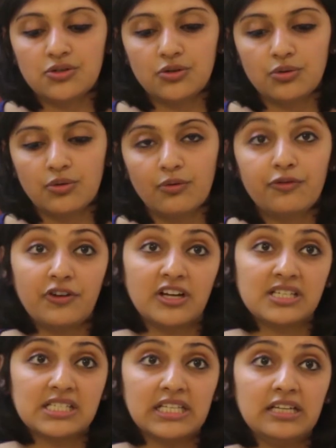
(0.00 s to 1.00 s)
to
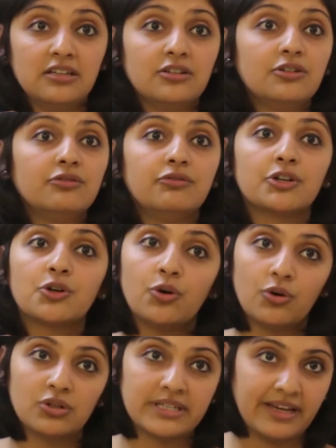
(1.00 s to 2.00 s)
firstly
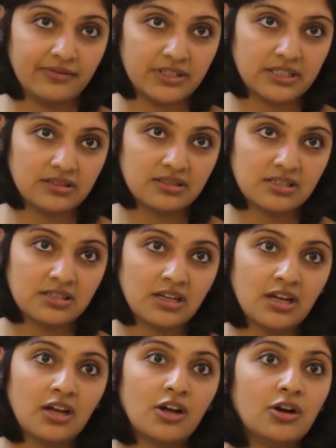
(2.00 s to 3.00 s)
record evidence,
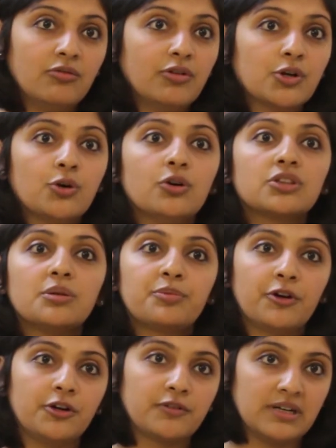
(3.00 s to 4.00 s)
record the
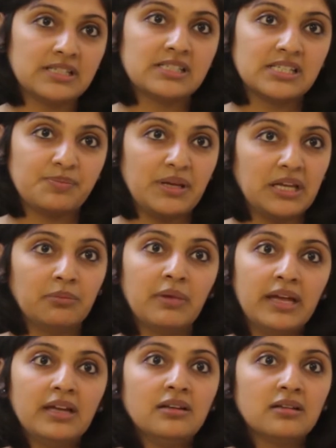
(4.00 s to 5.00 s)
progress that's being
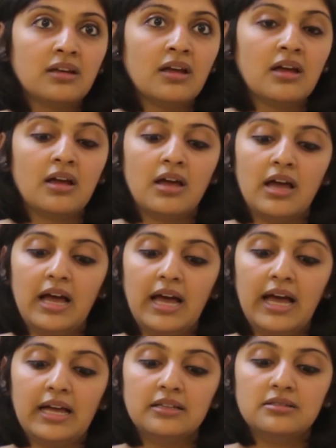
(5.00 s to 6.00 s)
made,
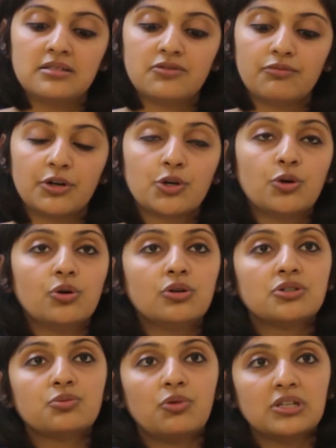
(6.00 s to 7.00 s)
and
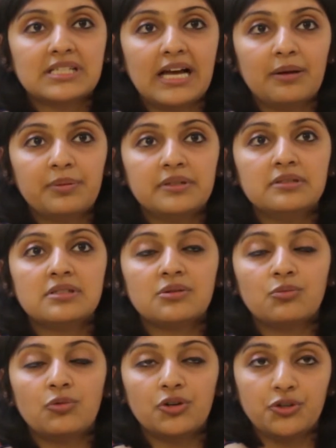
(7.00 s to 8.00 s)
record what's happened
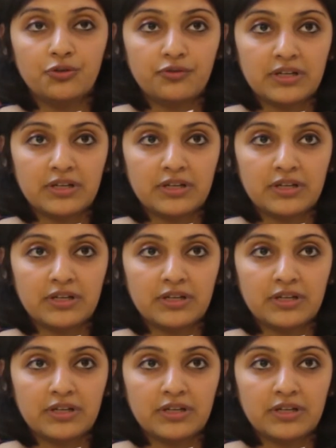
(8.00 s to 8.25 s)
and what you've